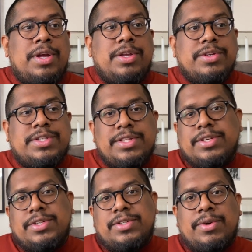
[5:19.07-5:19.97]
your
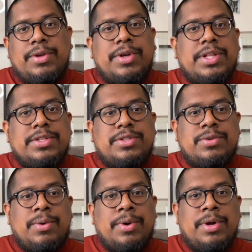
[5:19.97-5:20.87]
scissors, or you can
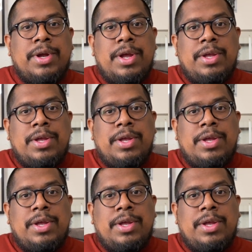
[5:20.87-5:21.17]
store